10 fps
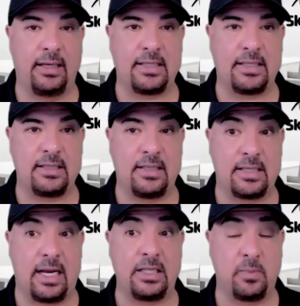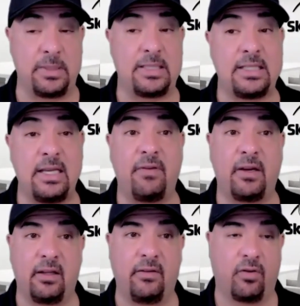And this is designed
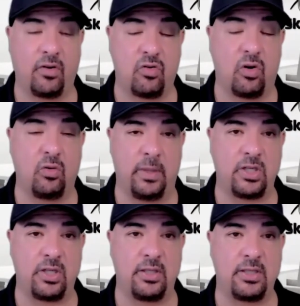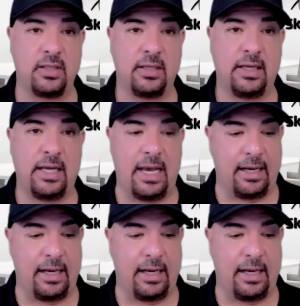specifically for drone missions,